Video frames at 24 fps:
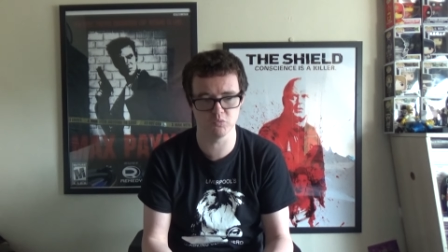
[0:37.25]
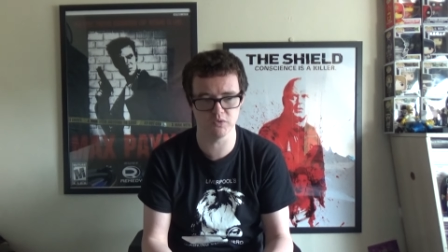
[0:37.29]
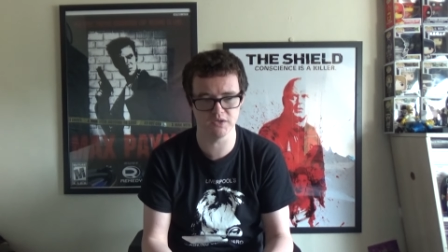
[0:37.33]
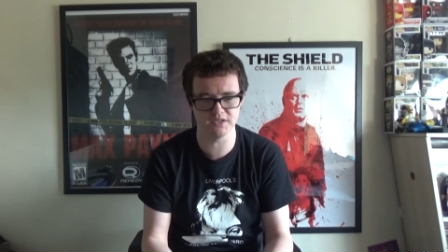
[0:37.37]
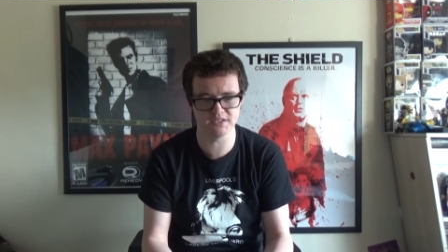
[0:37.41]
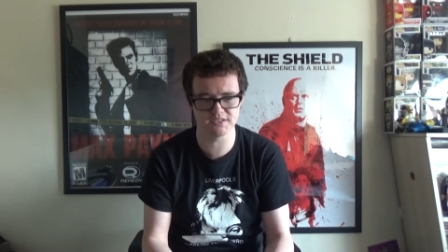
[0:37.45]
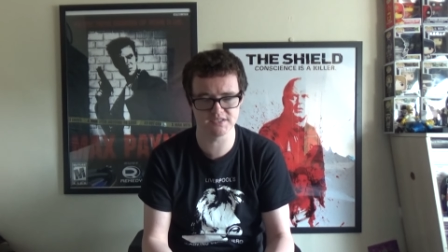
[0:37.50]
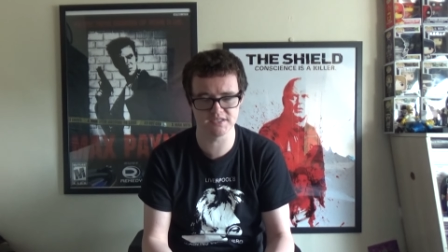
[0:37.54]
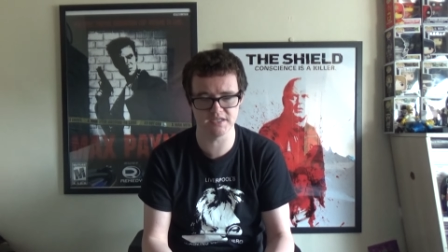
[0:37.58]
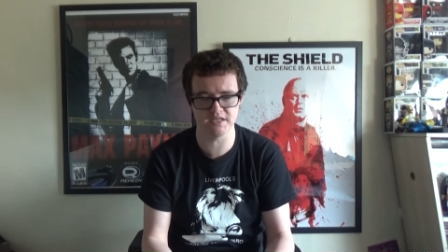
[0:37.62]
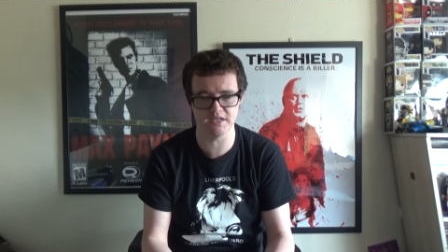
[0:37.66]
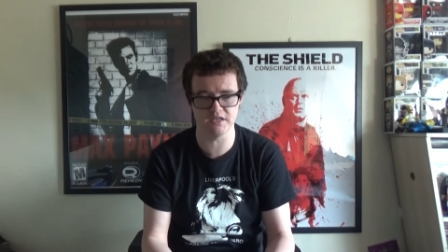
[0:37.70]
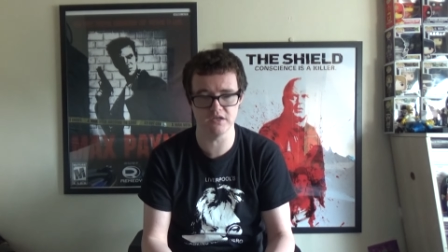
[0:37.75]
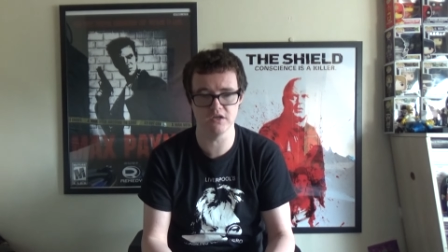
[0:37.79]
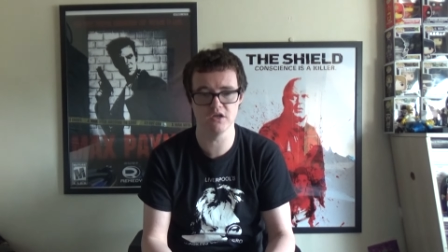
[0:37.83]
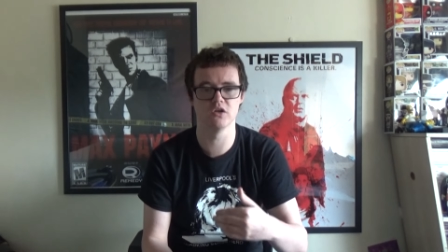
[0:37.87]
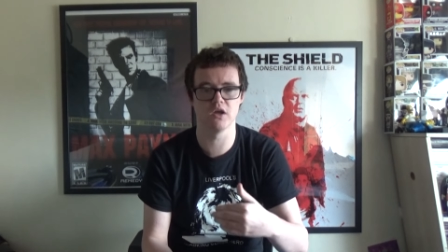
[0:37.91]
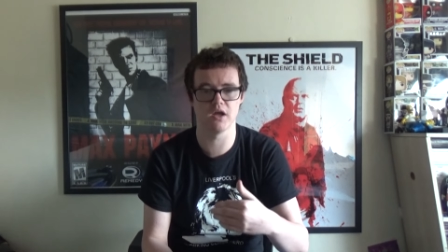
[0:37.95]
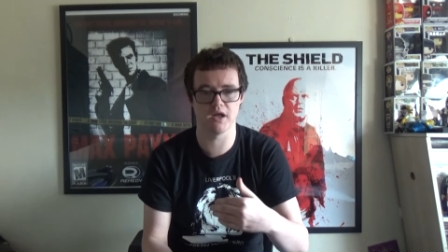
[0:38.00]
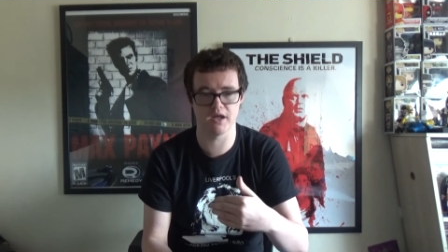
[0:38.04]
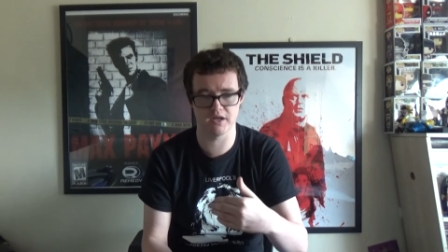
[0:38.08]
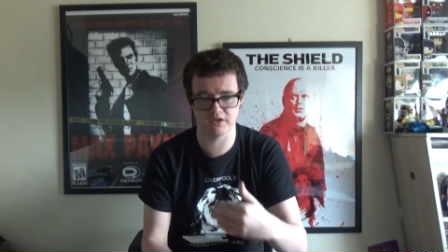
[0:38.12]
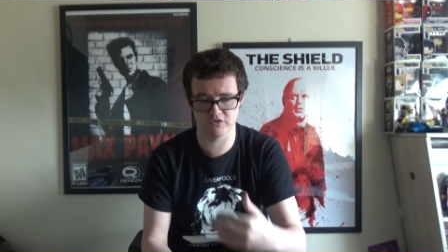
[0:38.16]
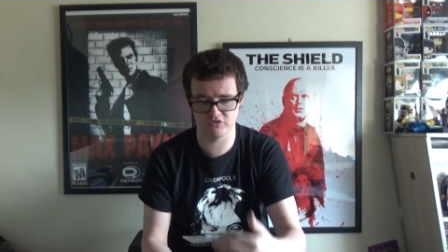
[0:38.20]
we see
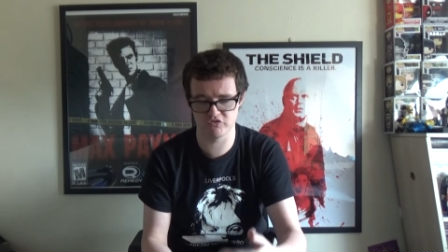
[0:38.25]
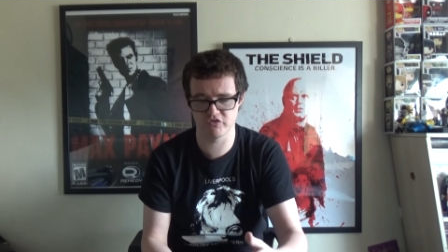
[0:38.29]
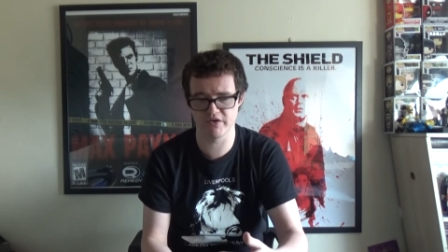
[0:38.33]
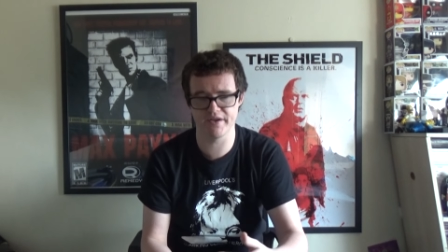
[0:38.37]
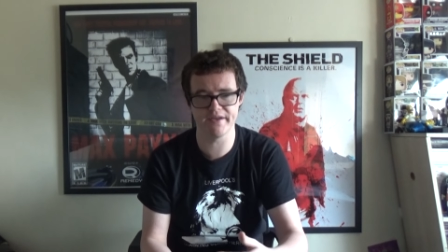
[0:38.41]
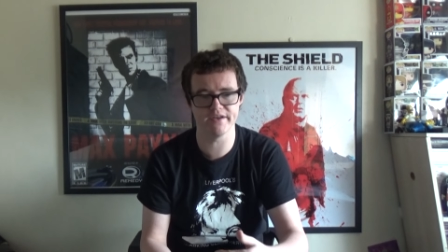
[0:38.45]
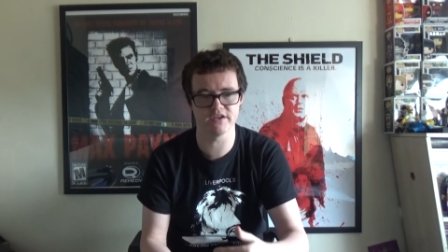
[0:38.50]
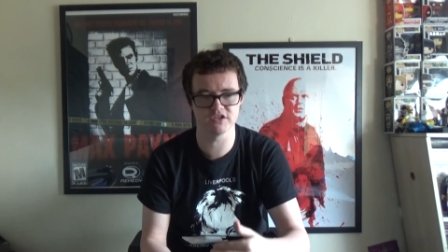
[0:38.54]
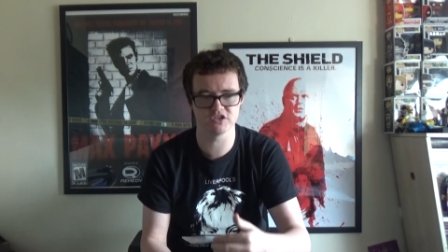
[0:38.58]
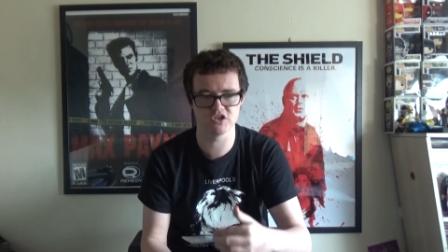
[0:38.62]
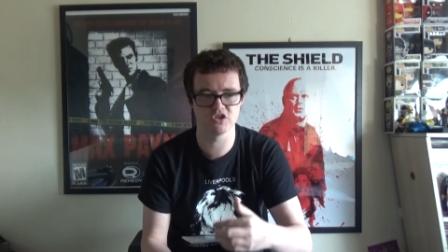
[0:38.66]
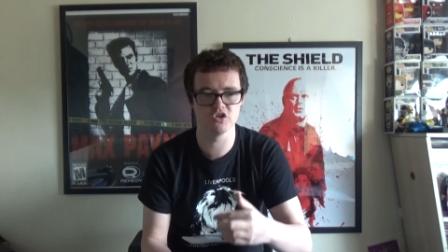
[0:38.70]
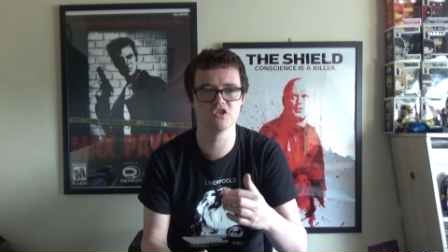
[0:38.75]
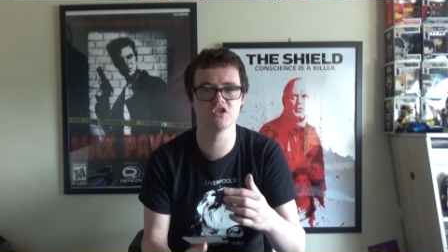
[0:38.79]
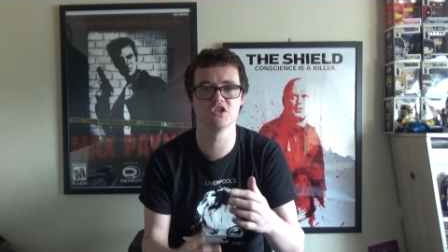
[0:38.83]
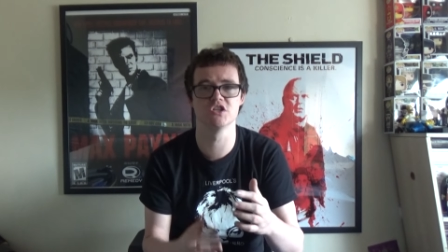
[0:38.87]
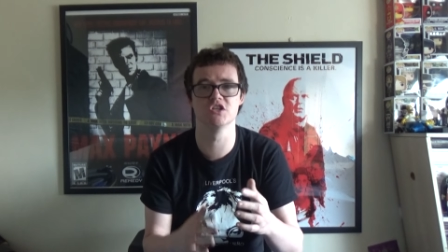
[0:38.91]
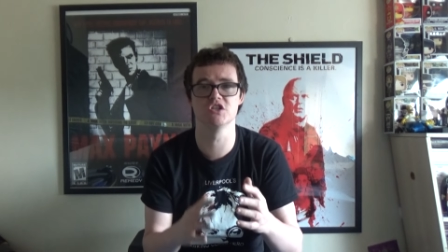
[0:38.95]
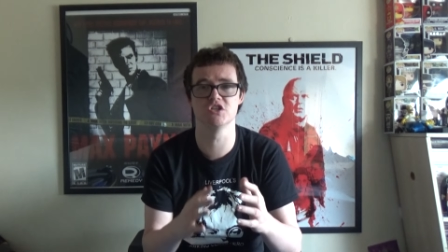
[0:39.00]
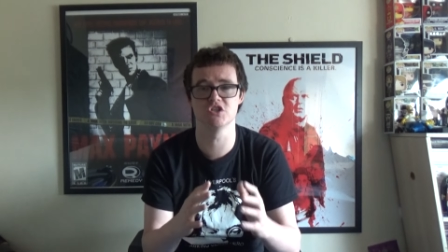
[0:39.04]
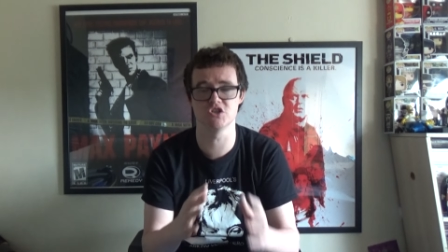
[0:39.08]
and creators to